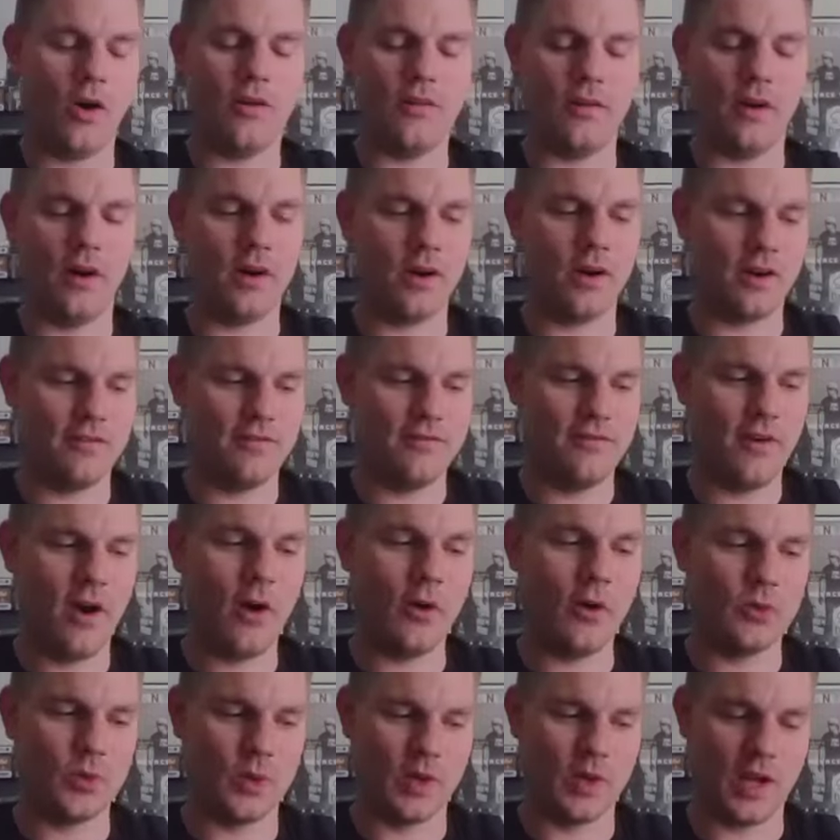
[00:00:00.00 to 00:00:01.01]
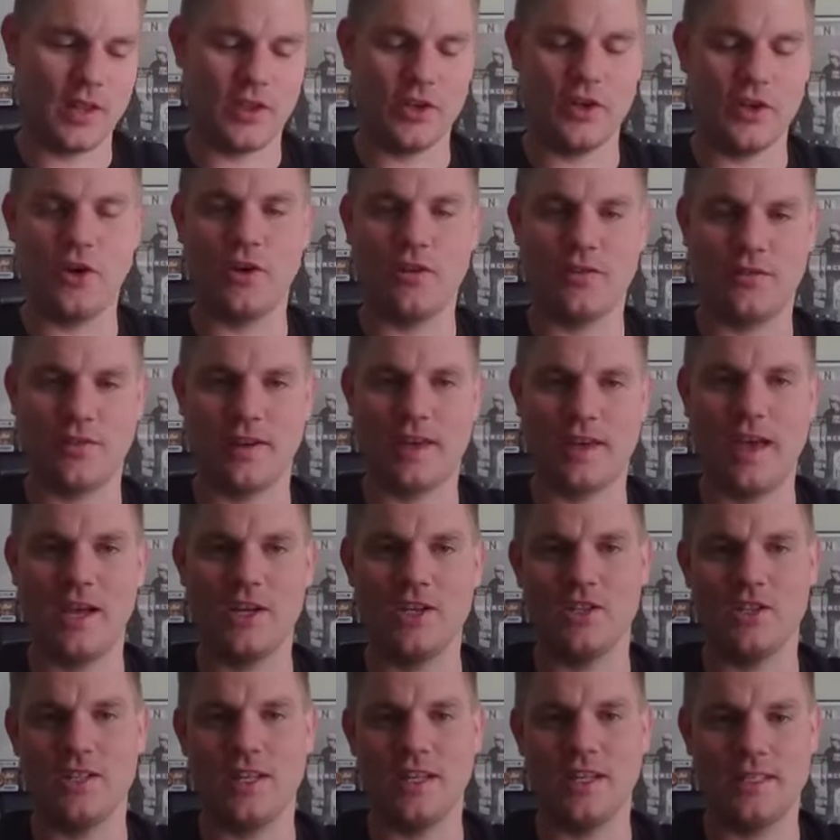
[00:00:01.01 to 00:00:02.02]
all on our phones, we got the
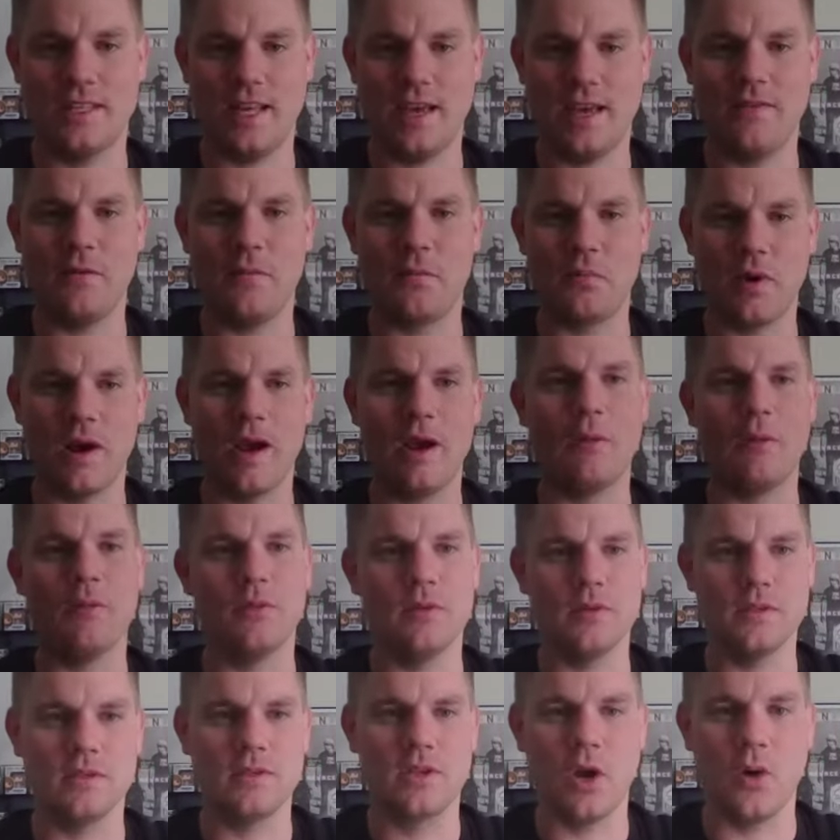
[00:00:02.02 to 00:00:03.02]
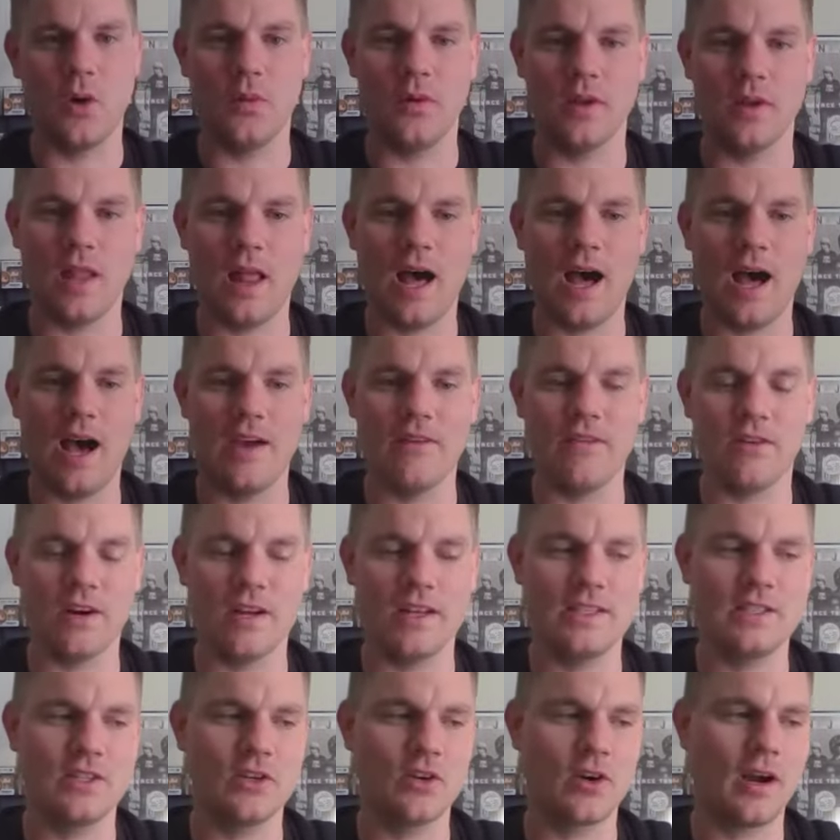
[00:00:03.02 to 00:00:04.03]
notification that David Bryan was going live on
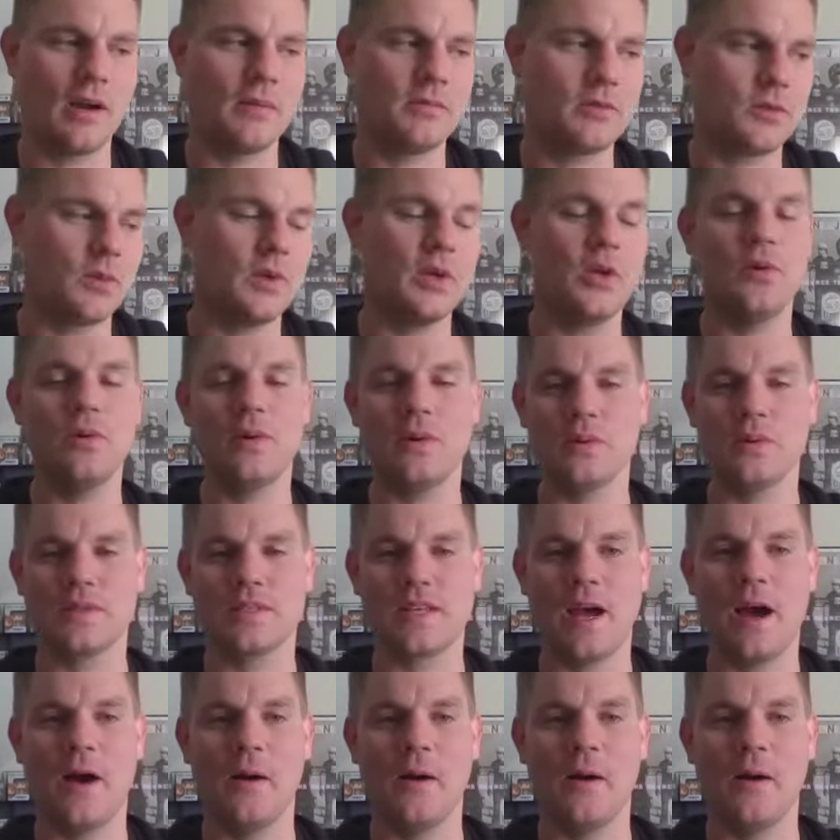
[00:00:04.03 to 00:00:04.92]
Instagram, so we knew he was